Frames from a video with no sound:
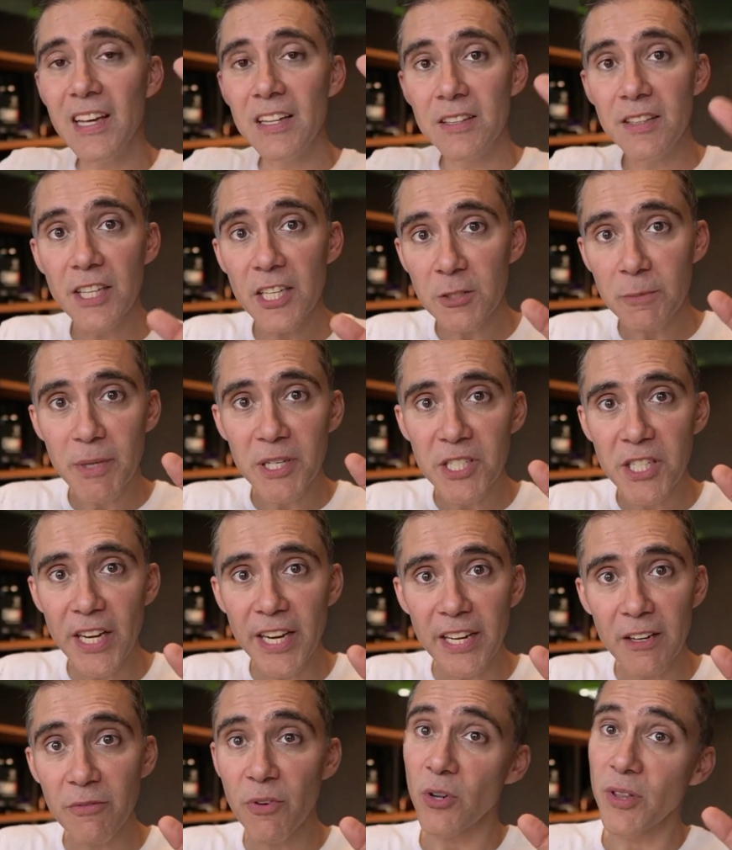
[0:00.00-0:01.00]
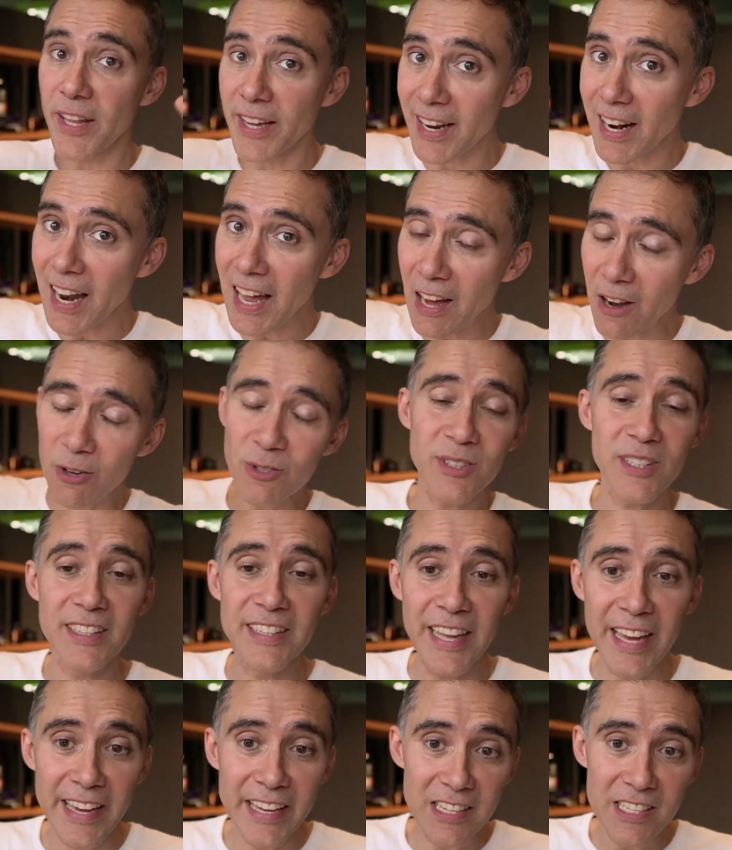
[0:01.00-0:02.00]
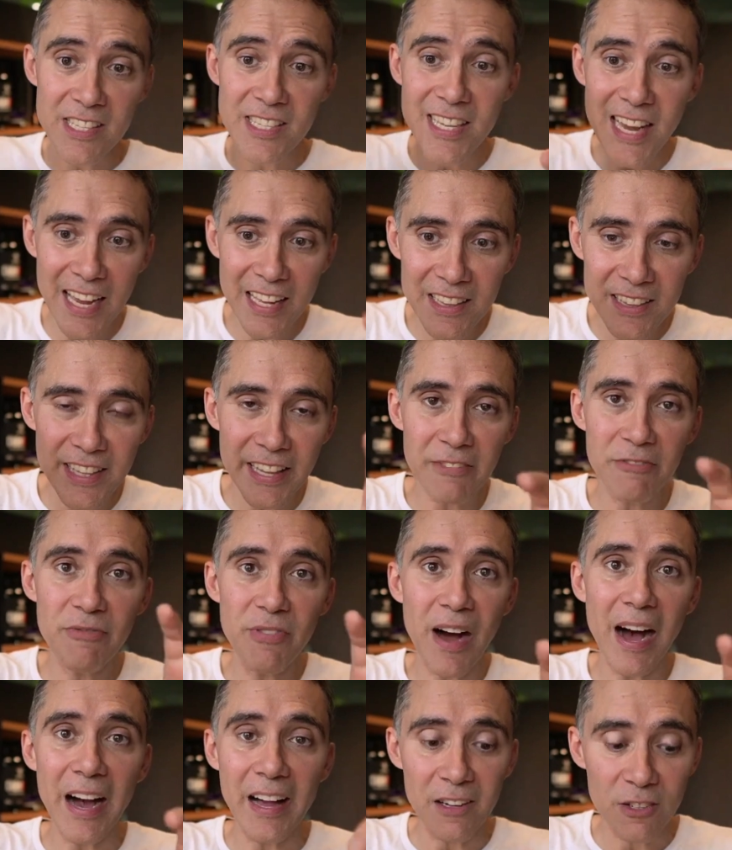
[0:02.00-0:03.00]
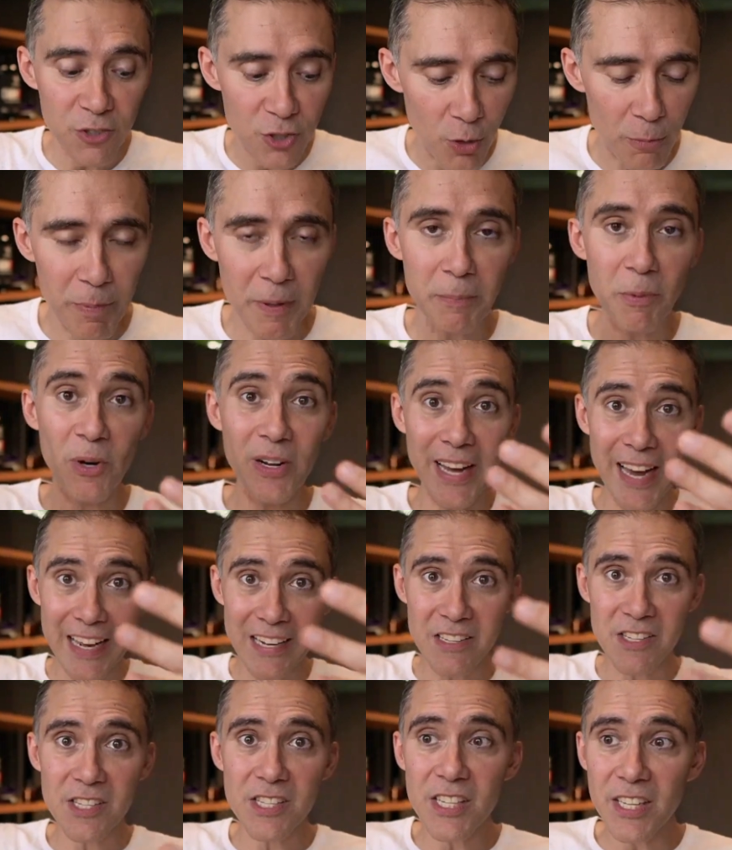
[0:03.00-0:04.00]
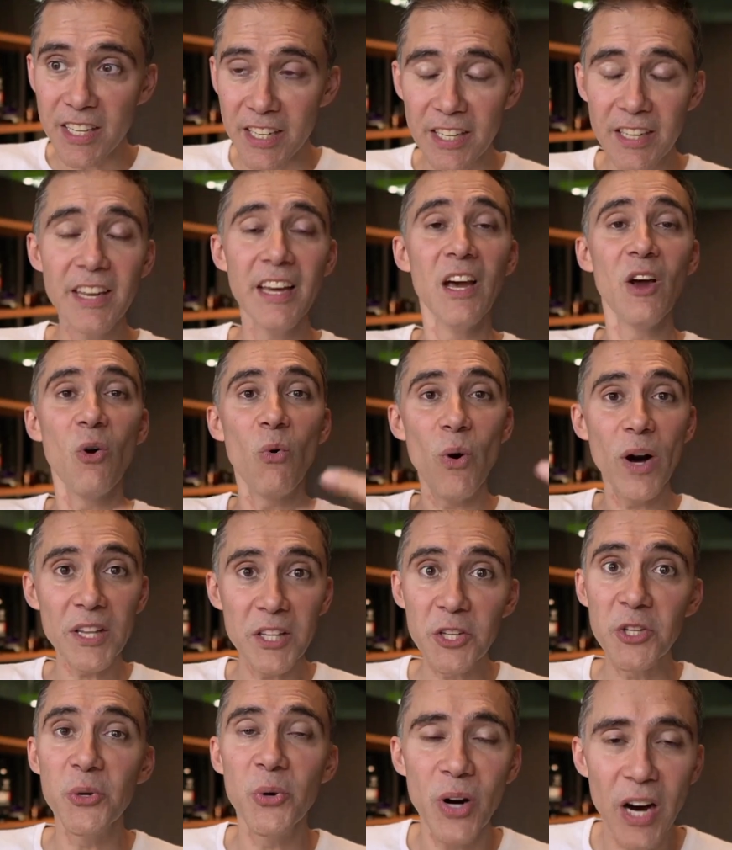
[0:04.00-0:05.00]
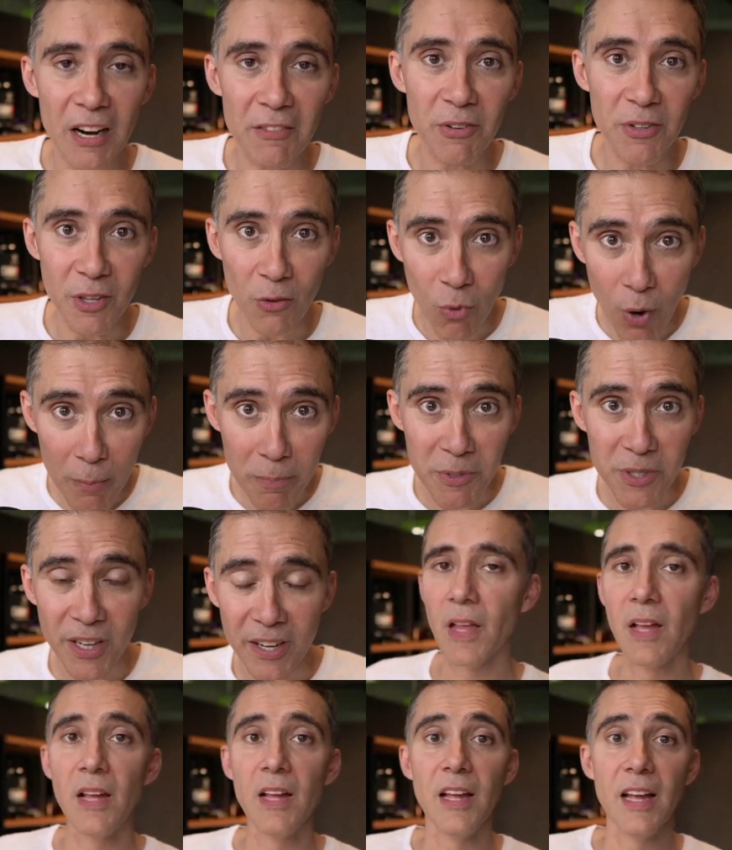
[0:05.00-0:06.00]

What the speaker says: this machine from the cloud, they send the files so people can see what you have on the website.